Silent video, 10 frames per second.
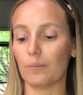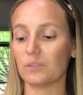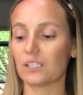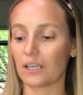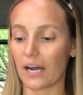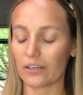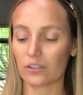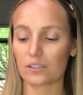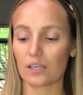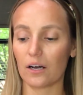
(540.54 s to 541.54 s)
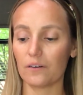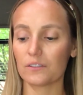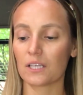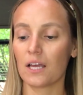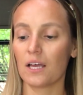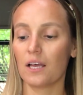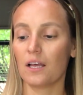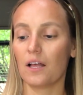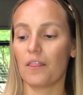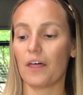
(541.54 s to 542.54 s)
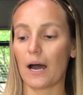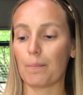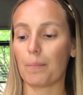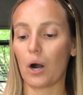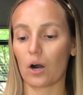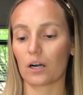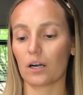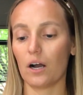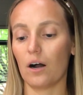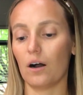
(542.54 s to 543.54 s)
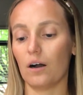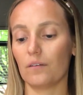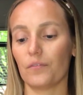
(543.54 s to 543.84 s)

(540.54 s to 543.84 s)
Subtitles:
denied ourselves that part. Oh